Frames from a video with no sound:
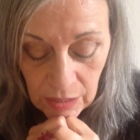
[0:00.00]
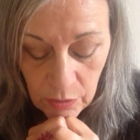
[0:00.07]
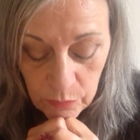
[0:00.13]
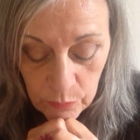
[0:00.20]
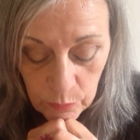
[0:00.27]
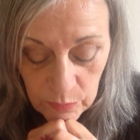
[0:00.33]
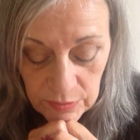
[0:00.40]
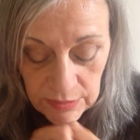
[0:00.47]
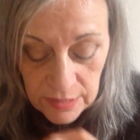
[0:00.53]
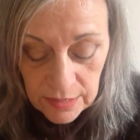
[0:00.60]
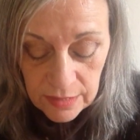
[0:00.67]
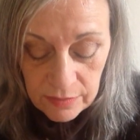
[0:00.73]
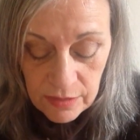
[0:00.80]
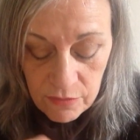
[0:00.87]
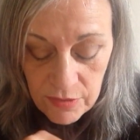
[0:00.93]
although
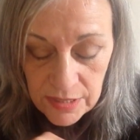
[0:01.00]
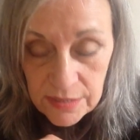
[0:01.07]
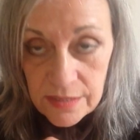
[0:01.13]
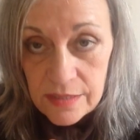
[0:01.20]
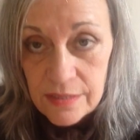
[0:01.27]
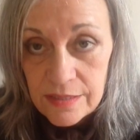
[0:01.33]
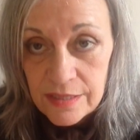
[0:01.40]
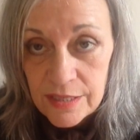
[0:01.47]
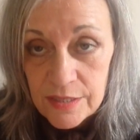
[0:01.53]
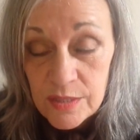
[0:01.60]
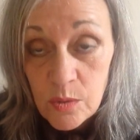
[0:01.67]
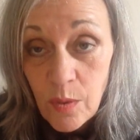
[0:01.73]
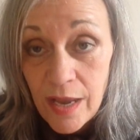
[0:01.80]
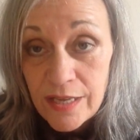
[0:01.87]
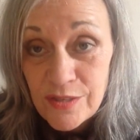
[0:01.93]
there is a
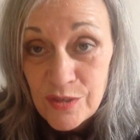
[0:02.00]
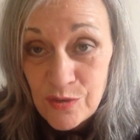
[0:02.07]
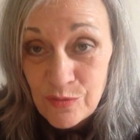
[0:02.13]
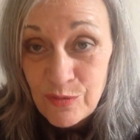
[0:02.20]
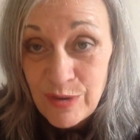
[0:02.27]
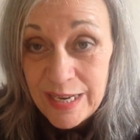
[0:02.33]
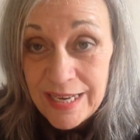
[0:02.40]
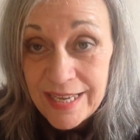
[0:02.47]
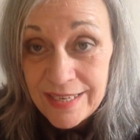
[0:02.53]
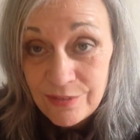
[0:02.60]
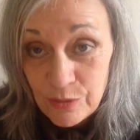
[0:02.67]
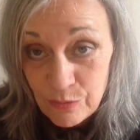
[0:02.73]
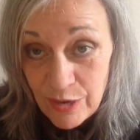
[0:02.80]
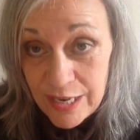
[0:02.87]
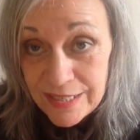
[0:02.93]
square to
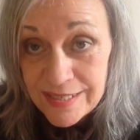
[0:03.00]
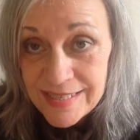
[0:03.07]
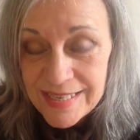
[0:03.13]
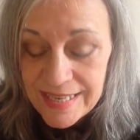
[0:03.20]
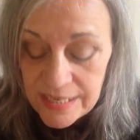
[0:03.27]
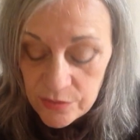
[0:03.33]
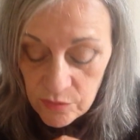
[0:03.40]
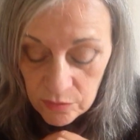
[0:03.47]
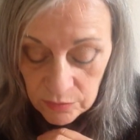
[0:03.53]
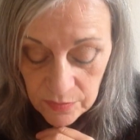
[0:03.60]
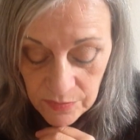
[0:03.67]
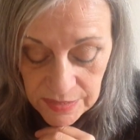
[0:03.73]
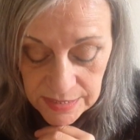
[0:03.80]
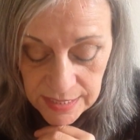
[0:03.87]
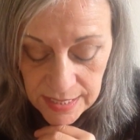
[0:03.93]
Uranus later on
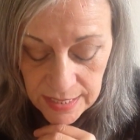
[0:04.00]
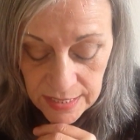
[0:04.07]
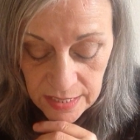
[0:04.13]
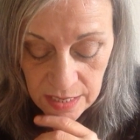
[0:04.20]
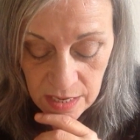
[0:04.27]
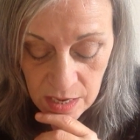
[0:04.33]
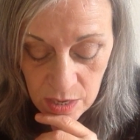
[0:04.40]
in the day,